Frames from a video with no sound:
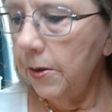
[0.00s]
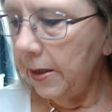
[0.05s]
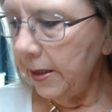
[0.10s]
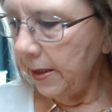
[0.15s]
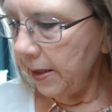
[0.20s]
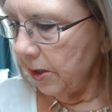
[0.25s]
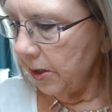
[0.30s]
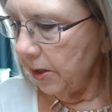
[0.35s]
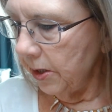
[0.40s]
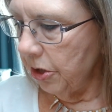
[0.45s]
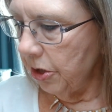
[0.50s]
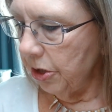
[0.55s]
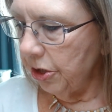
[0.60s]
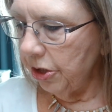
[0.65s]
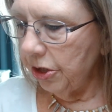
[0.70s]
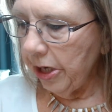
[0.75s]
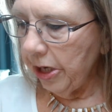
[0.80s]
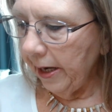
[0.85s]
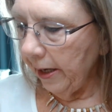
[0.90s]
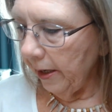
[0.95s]
this is just
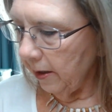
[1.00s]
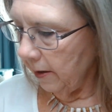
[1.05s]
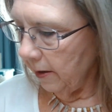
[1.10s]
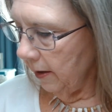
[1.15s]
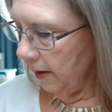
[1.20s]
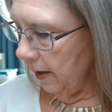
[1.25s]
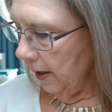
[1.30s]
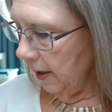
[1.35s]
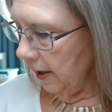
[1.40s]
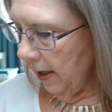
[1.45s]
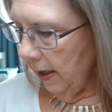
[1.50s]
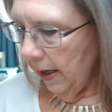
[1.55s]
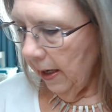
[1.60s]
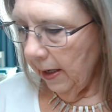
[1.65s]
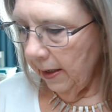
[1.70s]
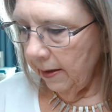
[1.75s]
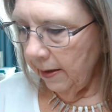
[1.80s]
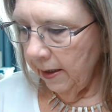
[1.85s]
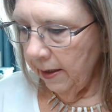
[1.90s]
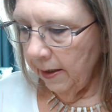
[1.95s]
shell,
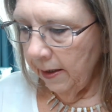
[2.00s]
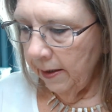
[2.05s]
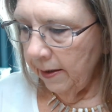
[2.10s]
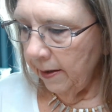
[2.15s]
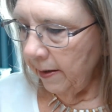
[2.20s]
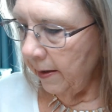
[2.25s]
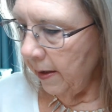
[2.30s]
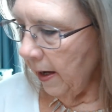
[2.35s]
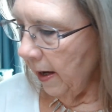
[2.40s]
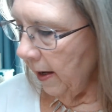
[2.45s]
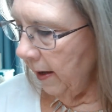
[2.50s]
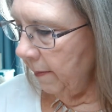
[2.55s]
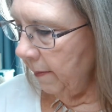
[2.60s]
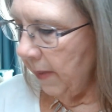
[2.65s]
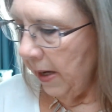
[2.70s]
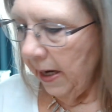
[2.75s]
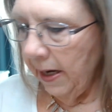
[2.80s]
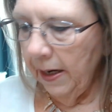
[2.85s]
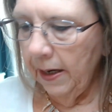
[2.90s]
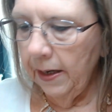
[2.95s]
and then I
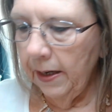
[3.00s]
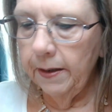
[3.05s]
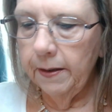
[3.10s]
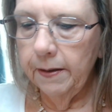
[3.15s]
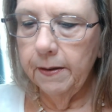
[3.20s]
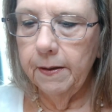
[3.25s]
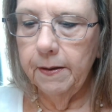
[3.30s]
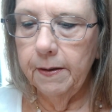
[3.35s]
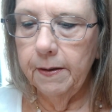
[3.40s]
made,